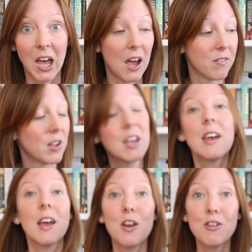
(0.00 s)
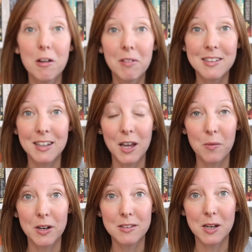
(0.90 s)
I have no
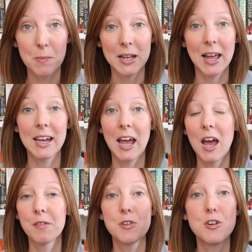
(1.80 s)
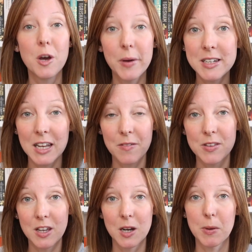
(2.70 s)
idea what it's going to be like. I have no idea
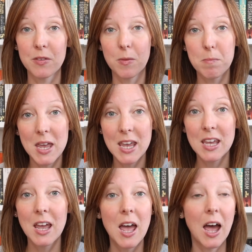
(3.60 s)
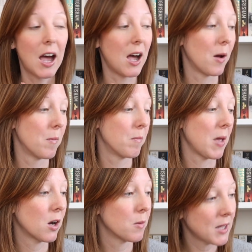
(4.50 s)
if it's going to be for me. Um,
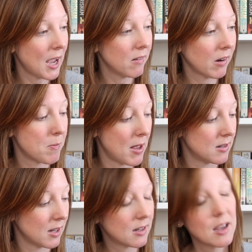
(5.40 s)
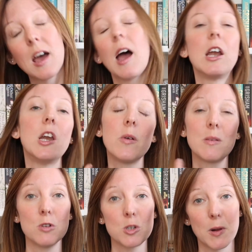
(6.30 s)
it comes highly recommended. I know
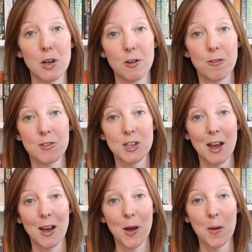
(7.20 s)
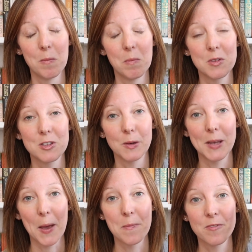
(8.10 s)
it's much beloved. Um, so
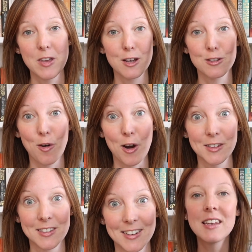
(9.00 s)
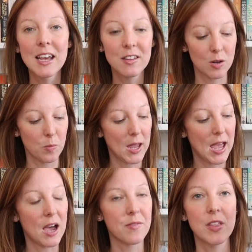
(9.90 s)
yeah, fingers crossed. Next up we
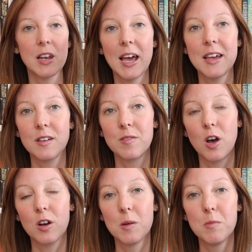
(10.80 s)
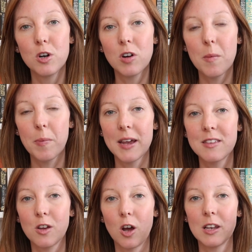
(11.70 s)
have The Lies of Locke Lamora by
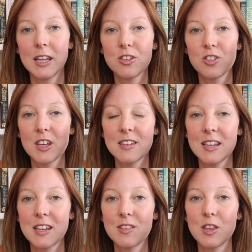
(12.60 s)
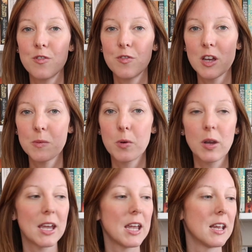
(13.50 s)
Scott Lynch. This is the first
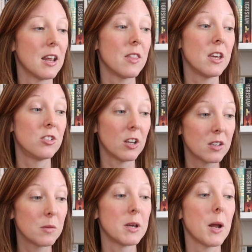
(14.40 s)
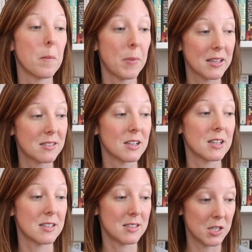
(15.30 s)
book in the Gentleman
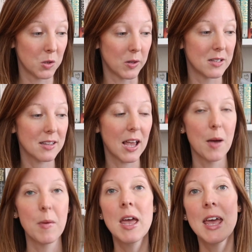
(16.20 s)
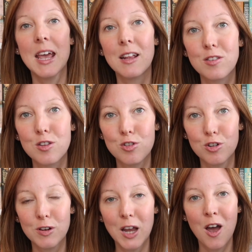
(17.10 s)
Bastard sequence. Um, it's the
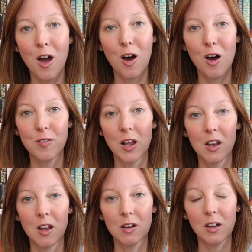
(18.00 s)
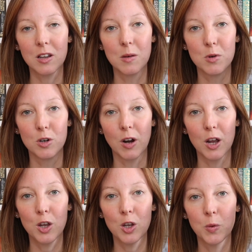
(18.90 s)
story of Locke
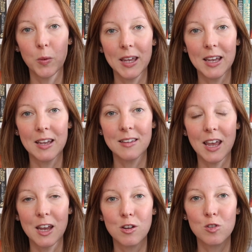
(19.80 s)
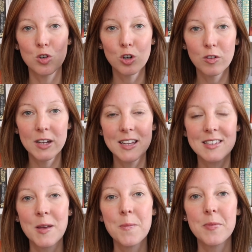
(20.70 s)
Lamora who is a
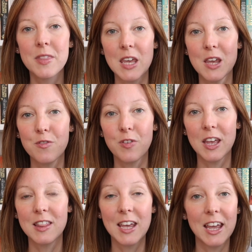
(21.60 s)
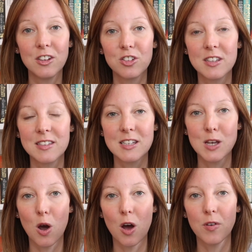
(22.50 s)
notorious thief in the ancient
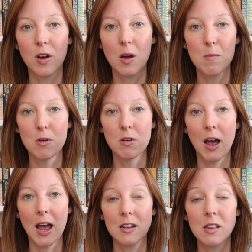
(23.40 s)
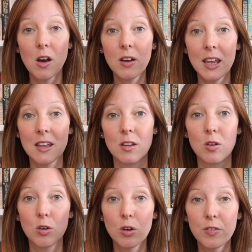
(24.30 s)
city of Camorr and Locke is
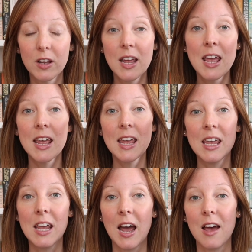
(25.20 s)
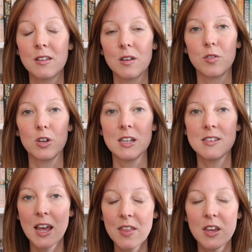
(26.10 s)
an orphan. He has
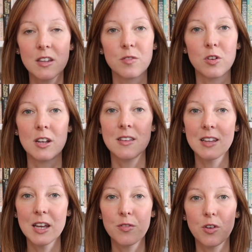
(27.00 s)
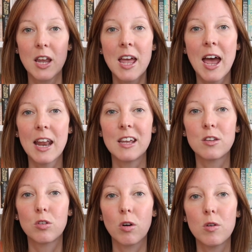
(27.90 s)
avoided death, he has avoided slavery and he
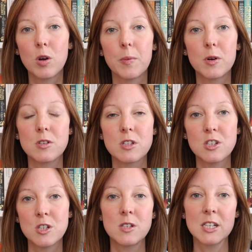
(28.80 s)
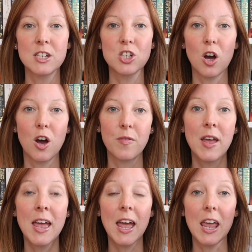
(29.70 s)
has grown up under the tutelage of
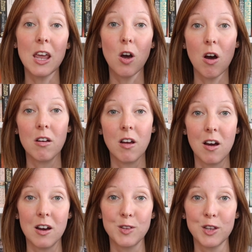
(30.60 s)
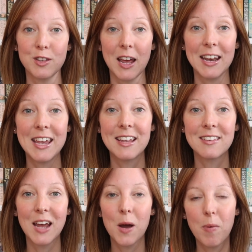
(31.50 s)
a con artist and he
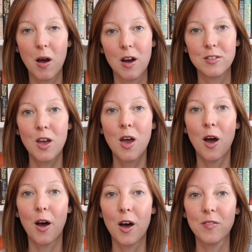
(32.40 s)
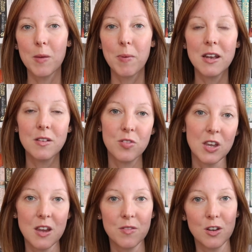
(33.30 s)
is now part of a band of
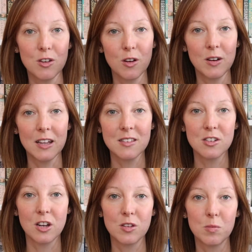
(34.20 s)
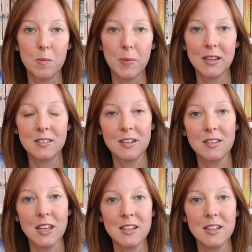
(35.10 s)
thieves known as the Gentleman Bastards.